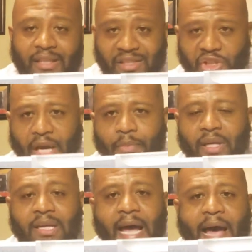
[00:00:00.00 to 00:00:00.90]
This is chambered
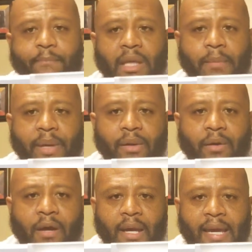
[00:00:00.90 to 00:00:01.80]
in 9
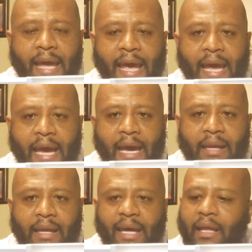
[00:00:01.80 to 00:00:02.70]
millimeter,
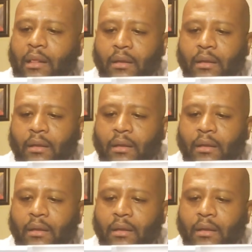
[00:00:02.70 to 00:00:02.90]
And it